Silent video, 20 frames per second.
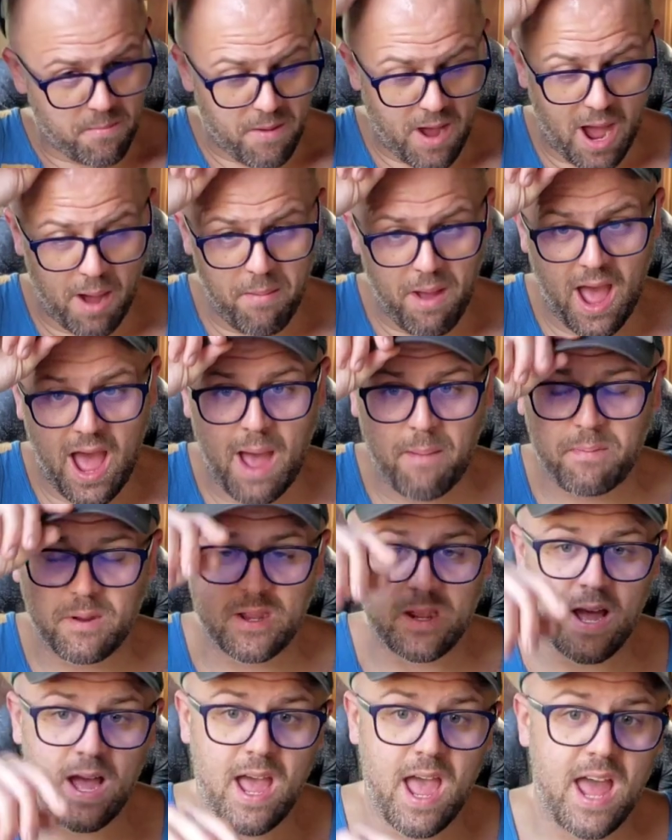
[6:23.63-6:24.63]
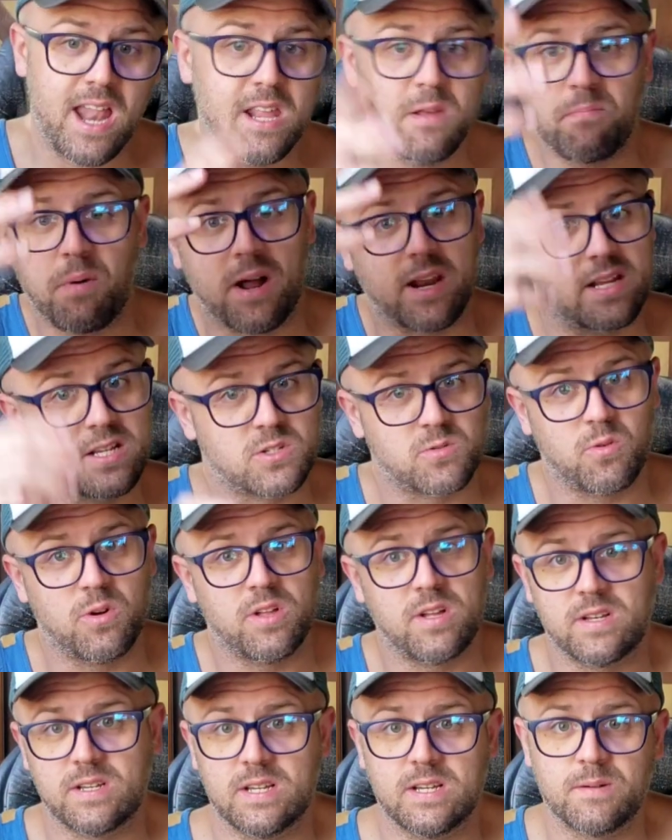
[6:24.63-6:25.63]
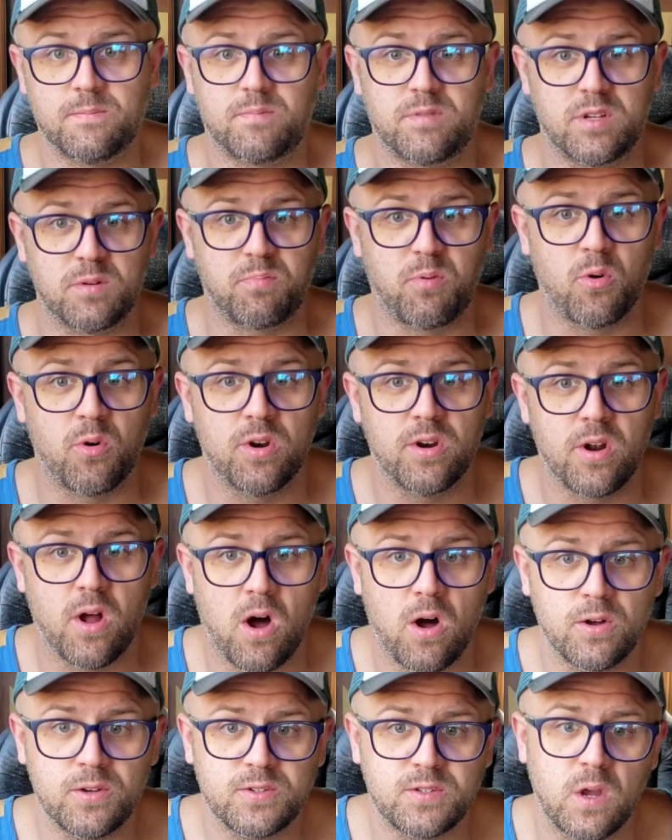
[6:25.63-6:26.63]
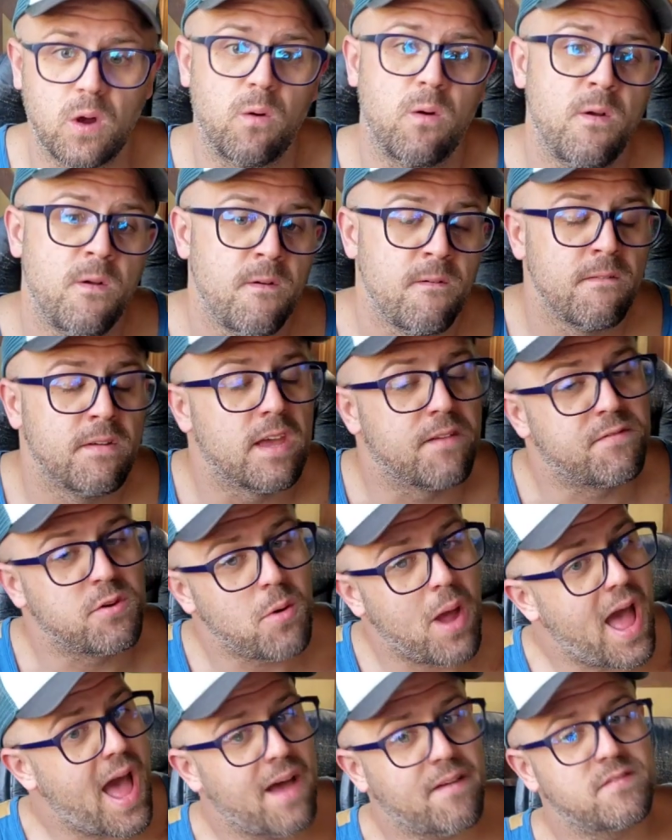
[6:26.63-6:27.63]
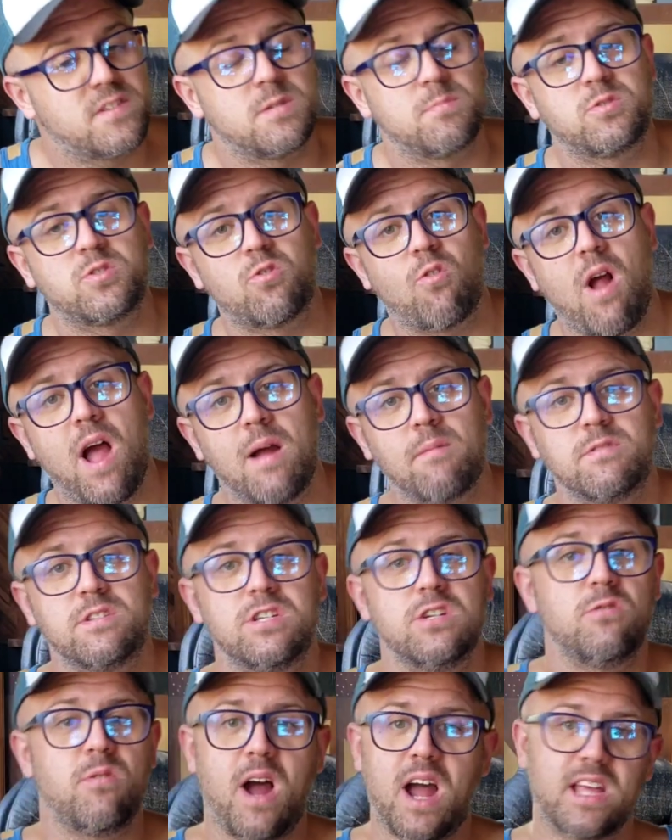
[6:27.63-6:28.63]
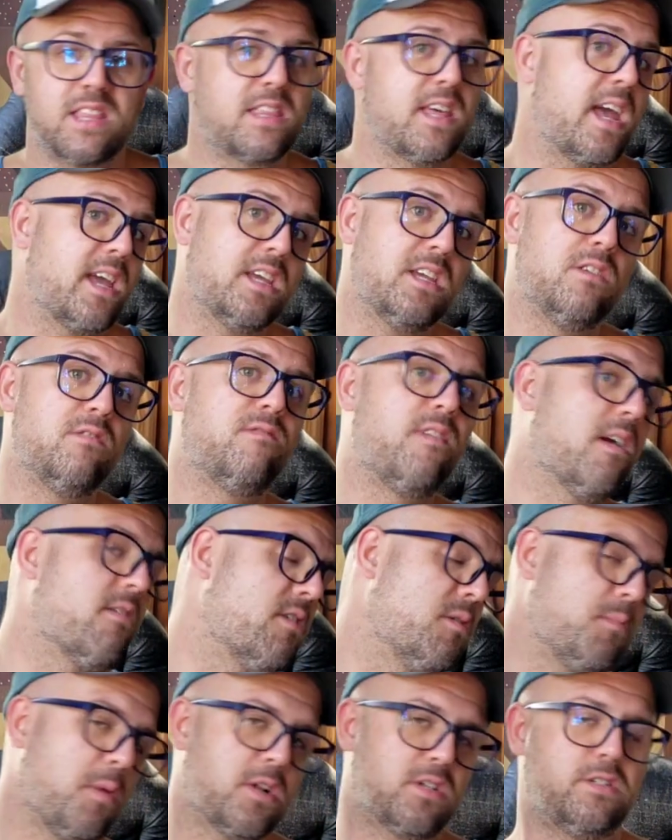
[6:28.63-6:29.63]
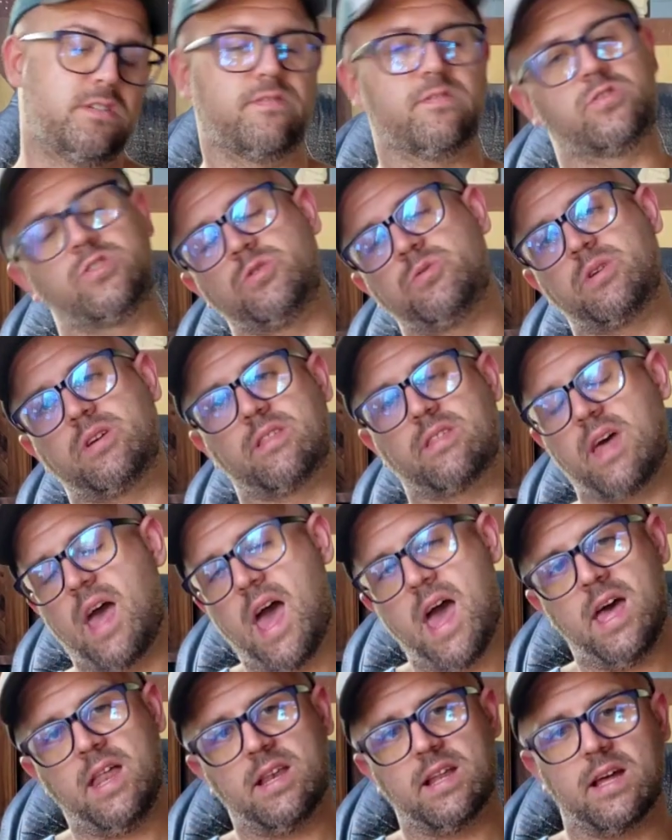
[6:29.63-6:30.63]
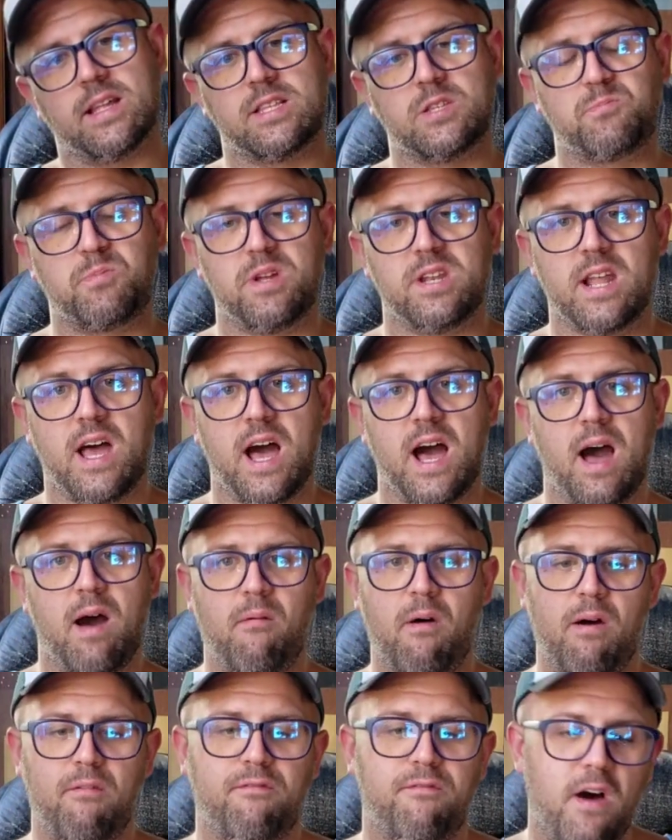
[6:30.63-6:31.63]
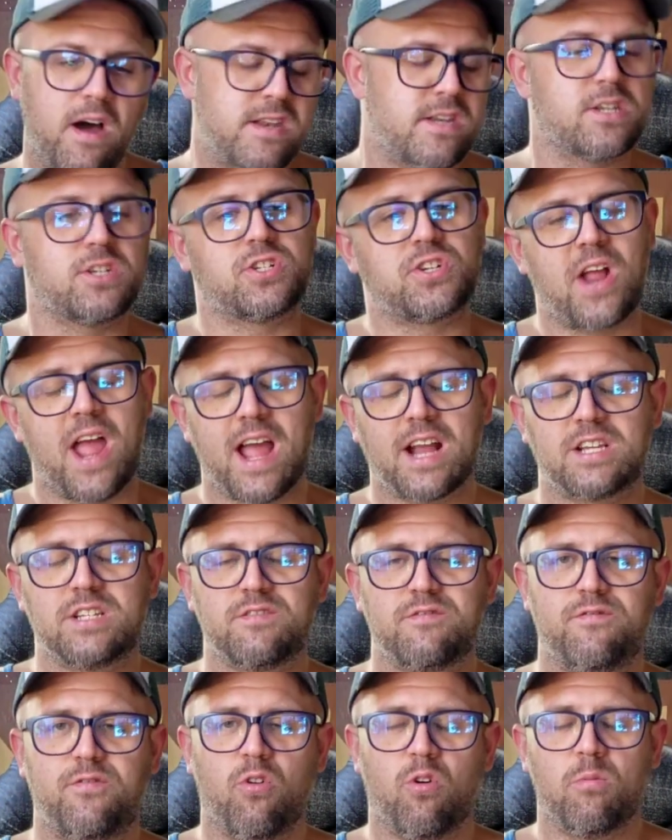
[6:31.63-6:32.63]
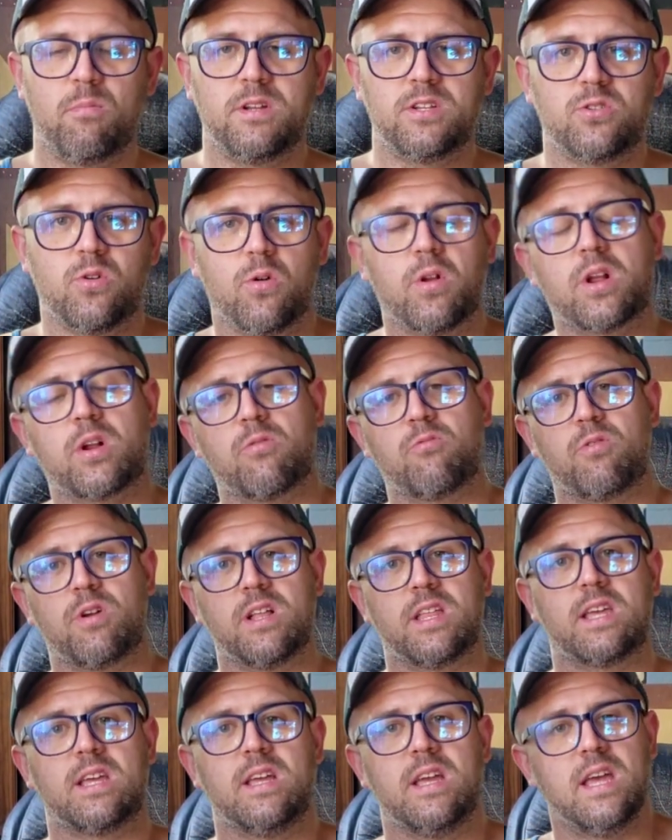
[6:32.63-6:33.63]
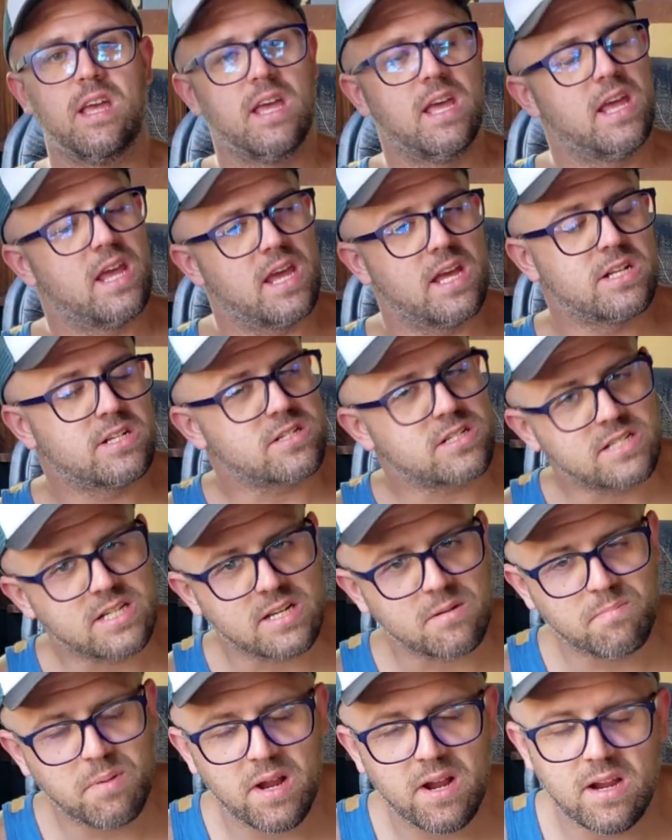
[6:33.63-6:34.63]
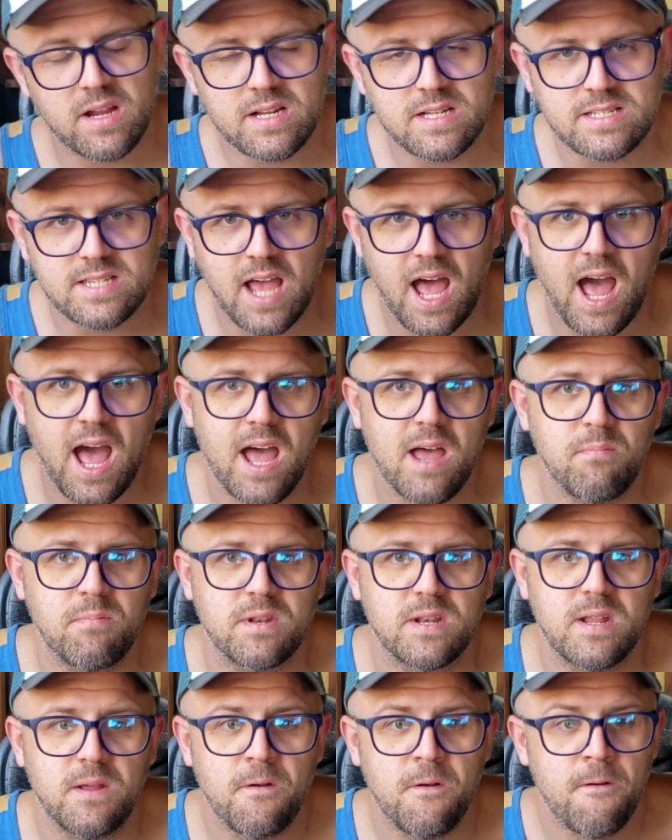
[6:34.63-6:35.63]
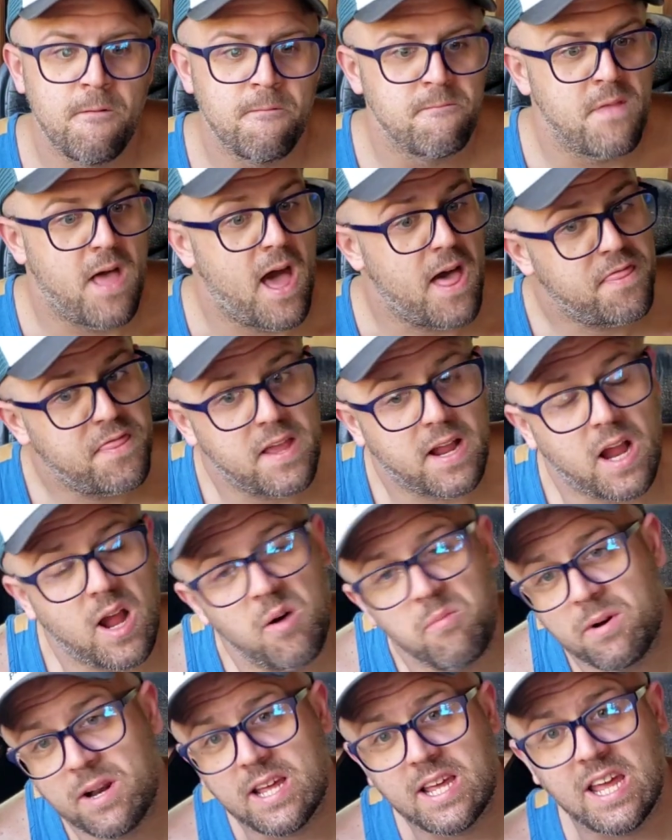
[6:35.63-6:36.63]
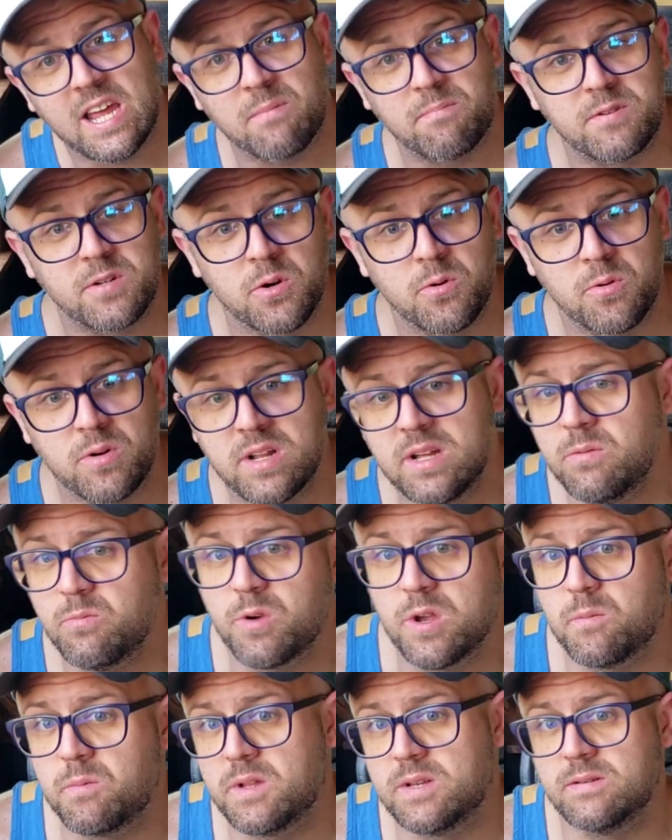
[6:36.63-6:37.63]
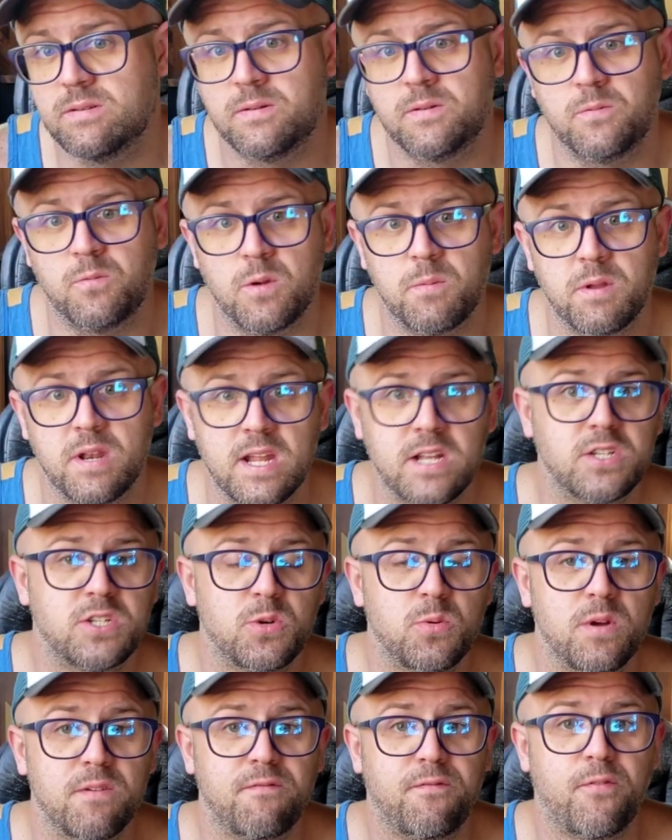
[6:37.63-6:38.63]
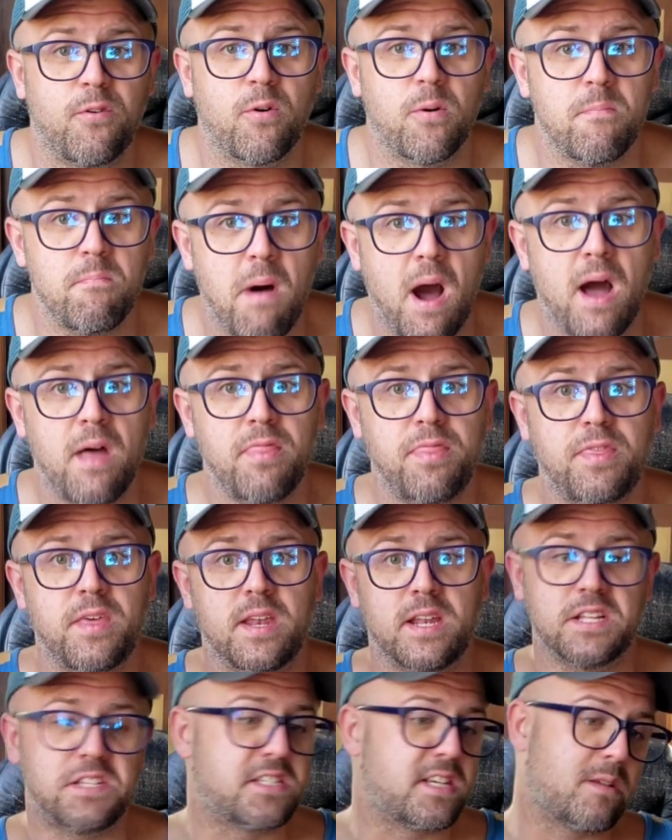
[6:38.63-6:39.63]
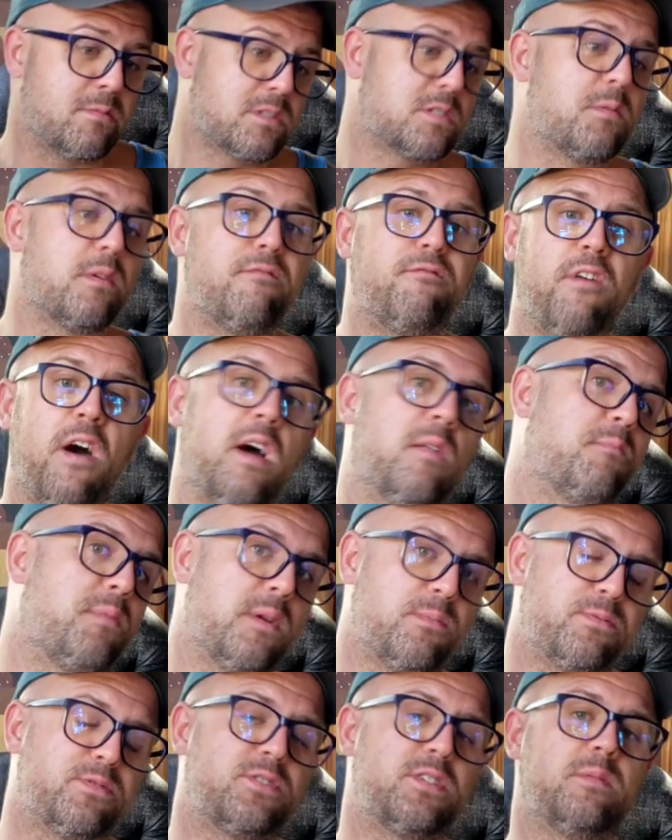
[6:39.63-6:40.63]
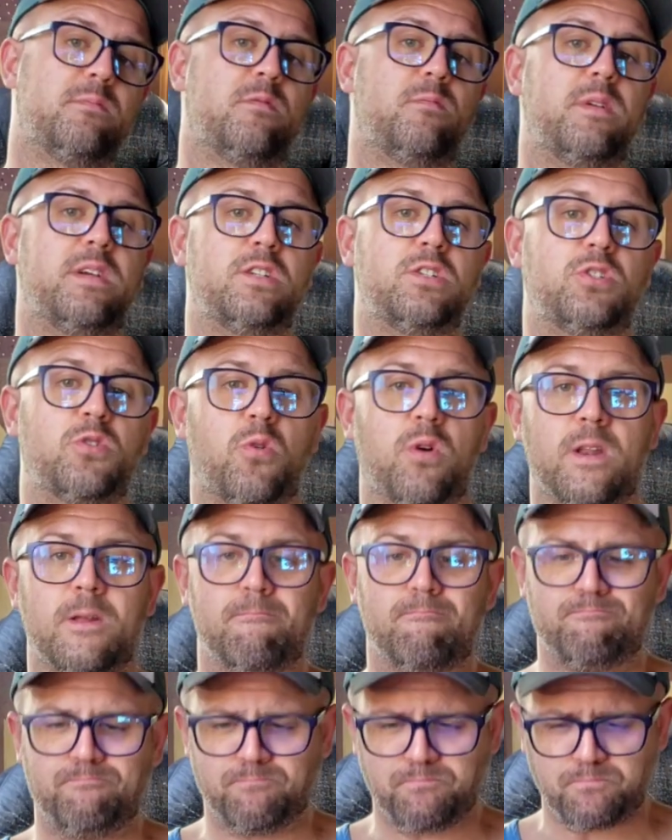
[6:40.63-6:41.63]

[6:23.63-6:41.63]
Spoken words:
I'm happy anybody's willing to support it all. So if you have subscribed to, I thank you very much for doing that. It's been a fun distraction for me during a really interesting period of time, and I think I'm going to keep doing it. We've been into it for a month, and it seems to be fun. People seem to be enjoying it.